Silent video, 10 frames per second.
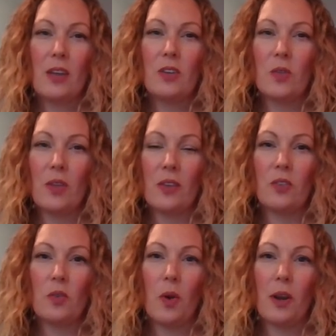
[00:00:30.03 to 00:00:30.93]

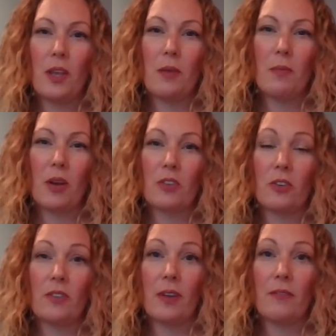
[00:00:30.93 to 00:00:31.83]
2020 marks our
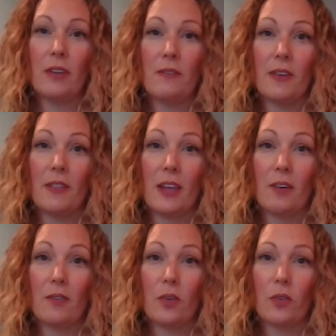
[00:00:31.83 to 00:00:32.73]
75th
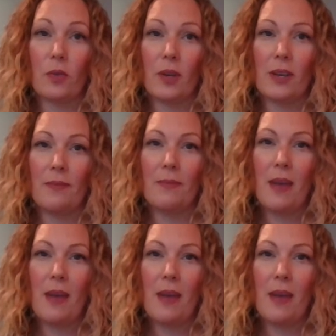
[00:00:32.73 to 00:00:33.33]
anniversary,